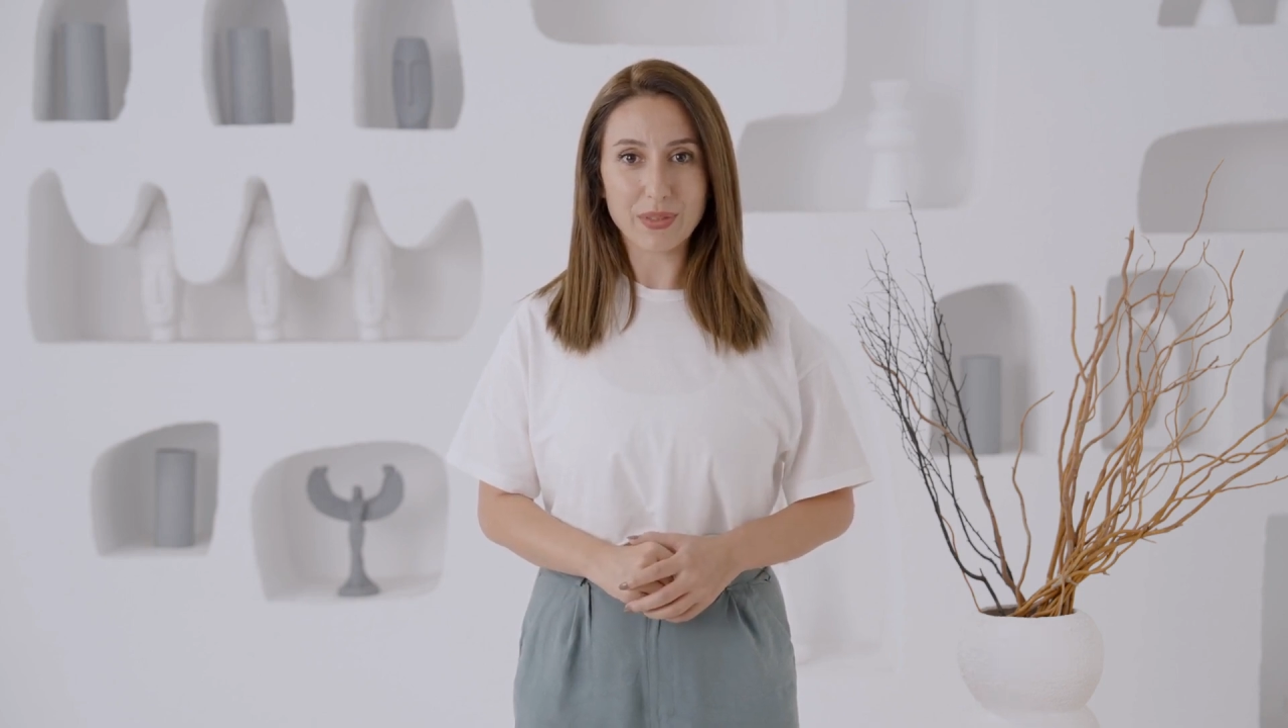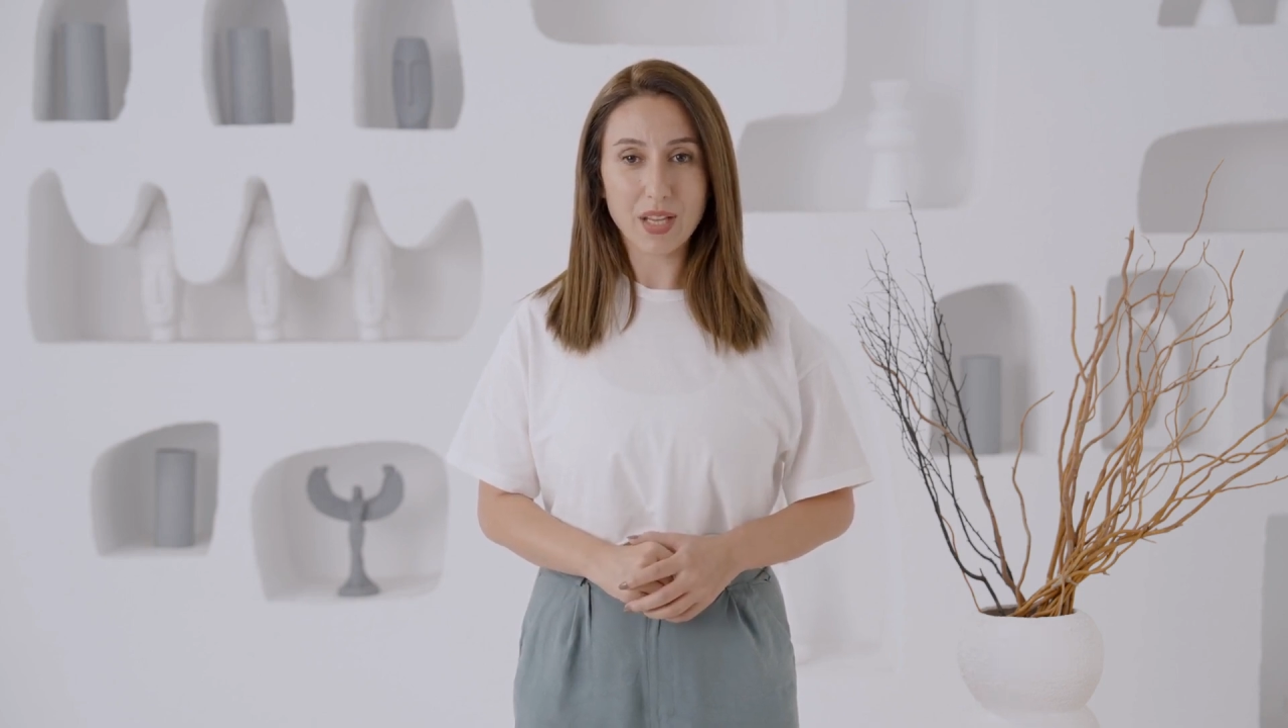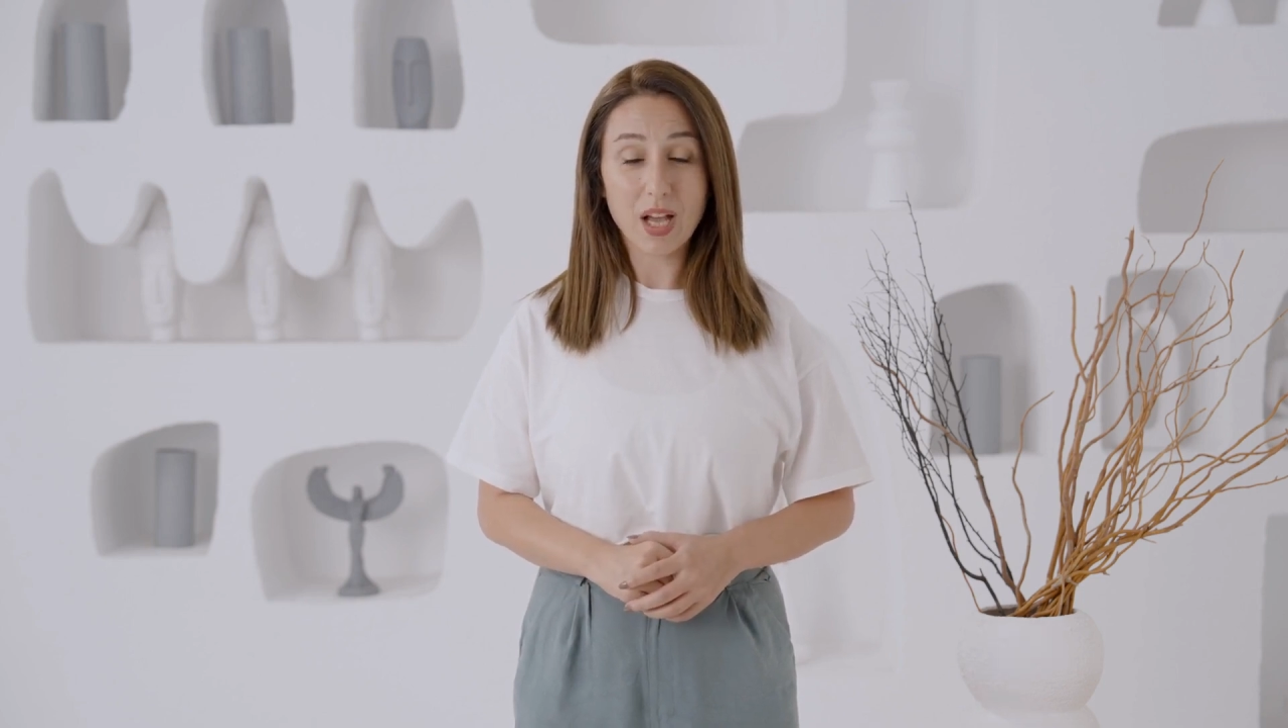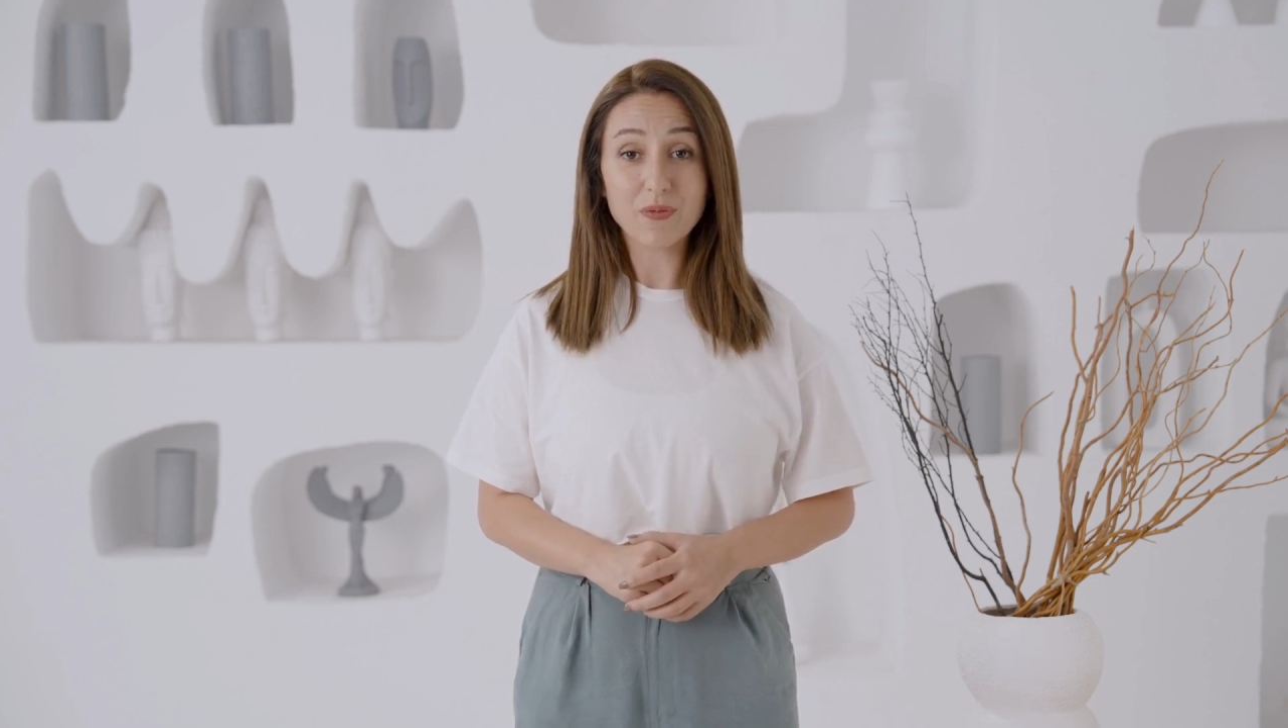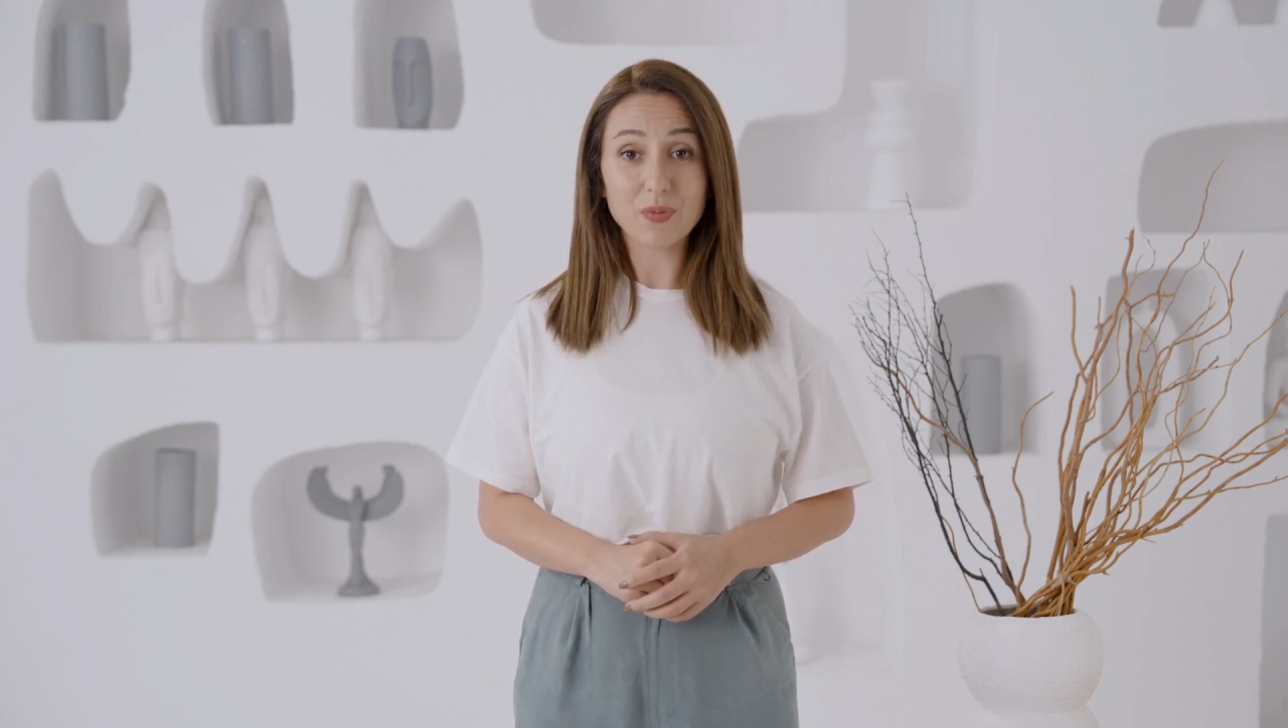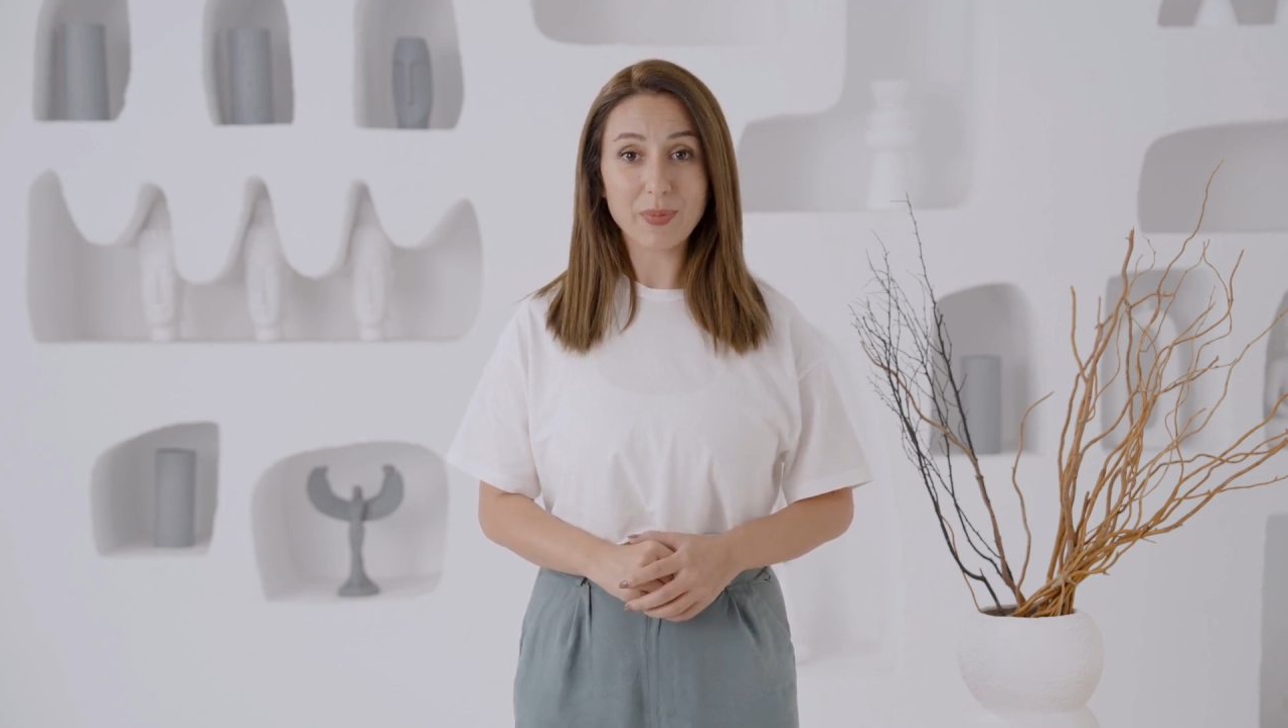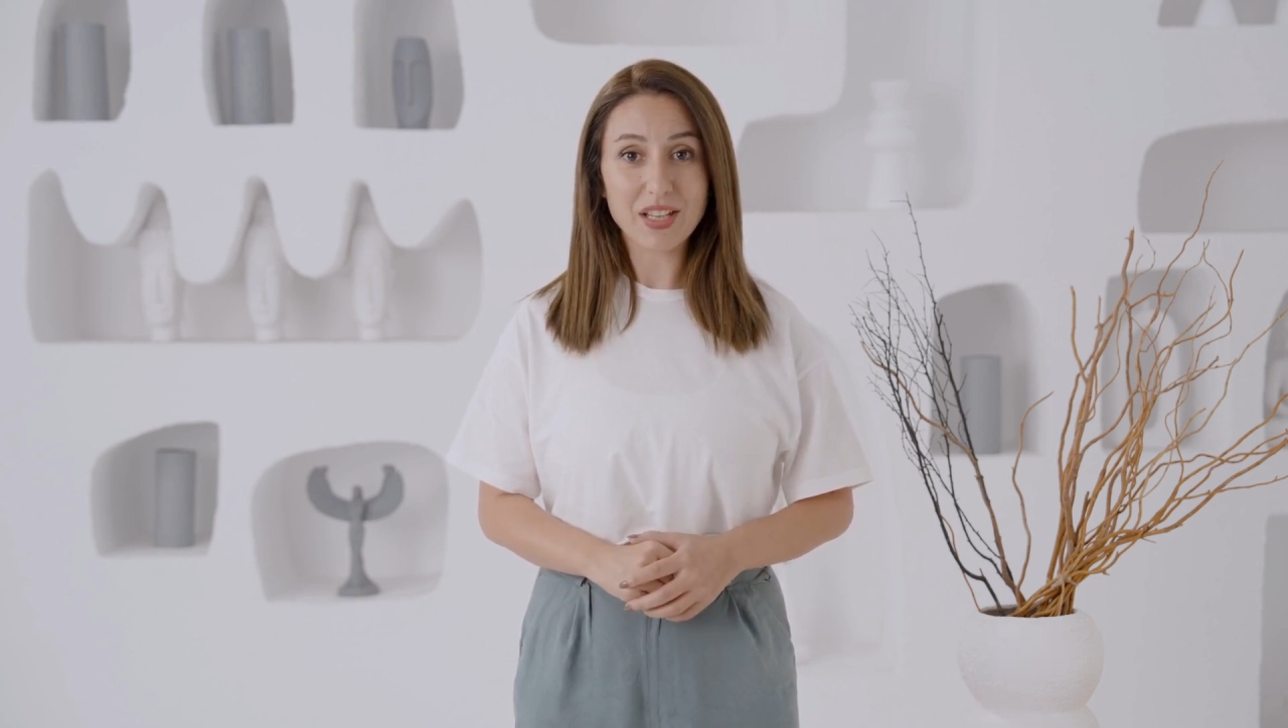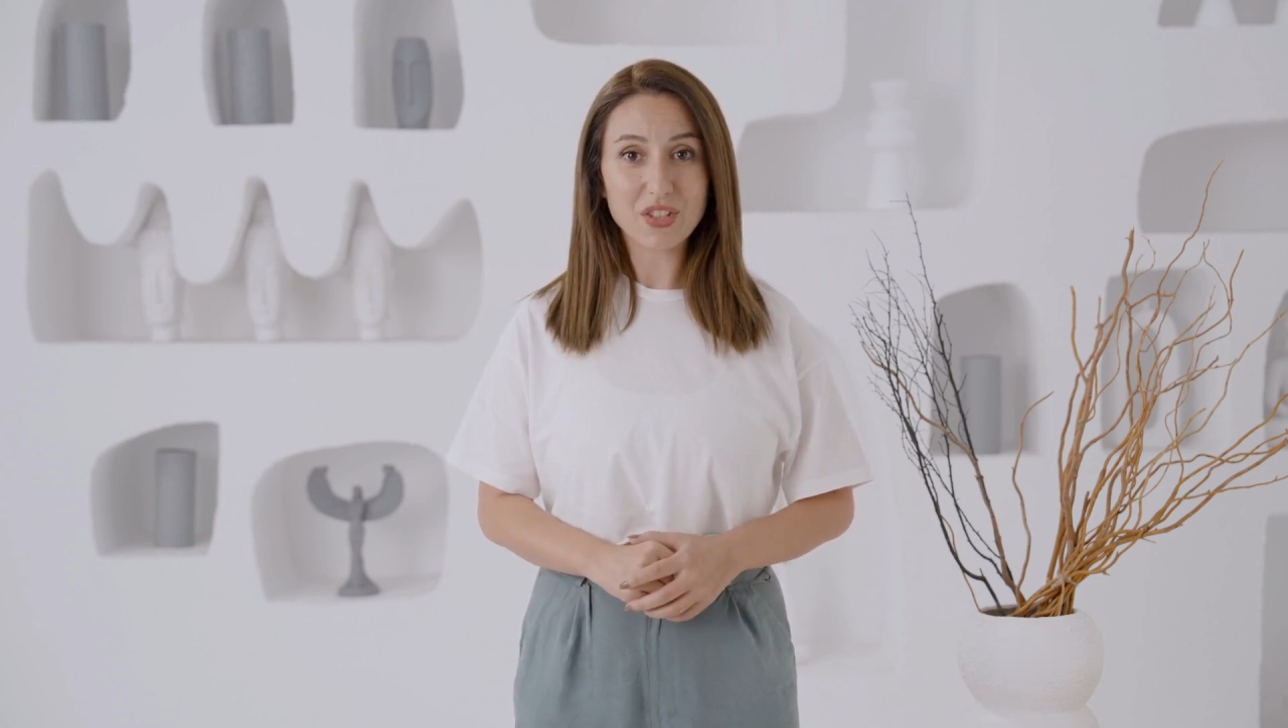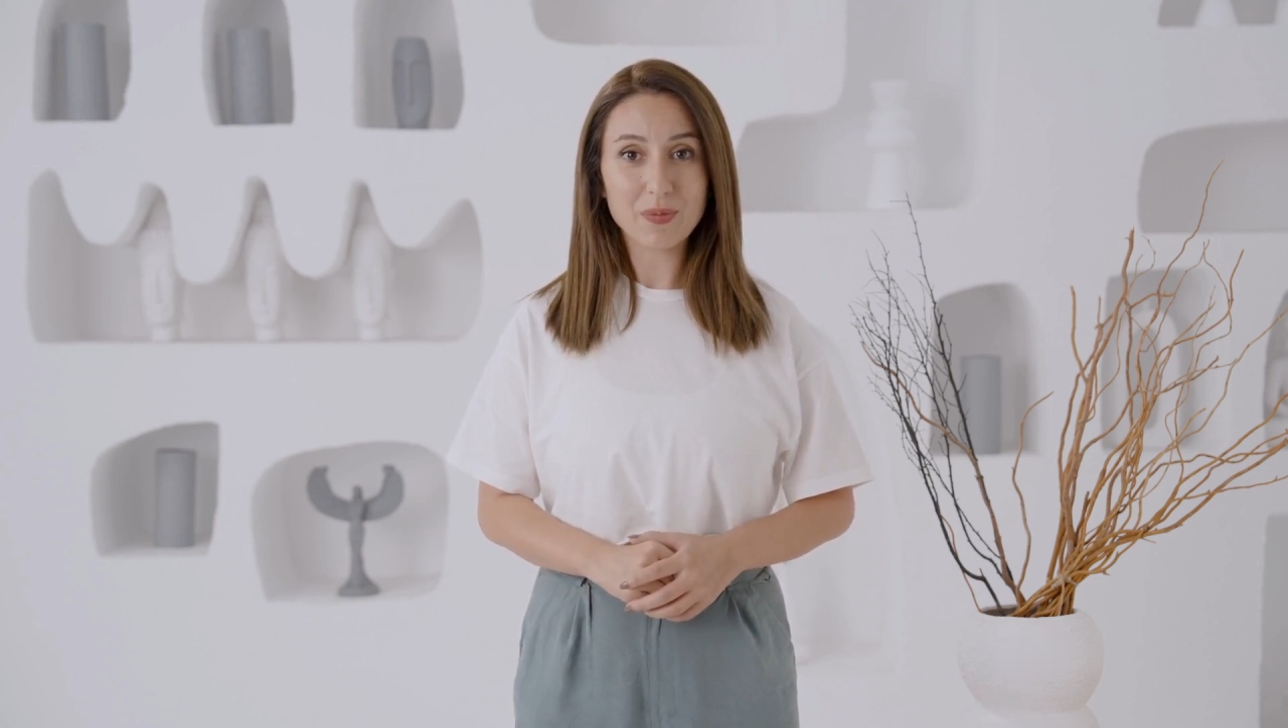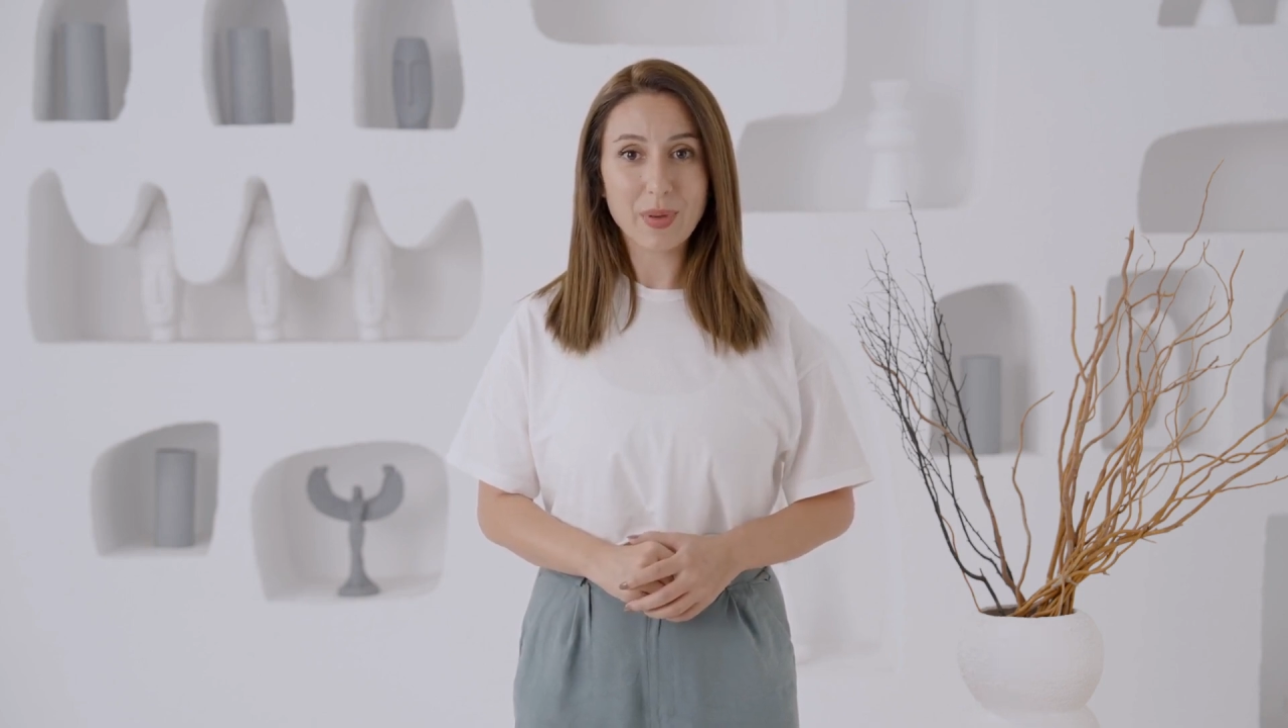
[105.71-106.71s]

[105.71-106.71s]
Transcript: confirmation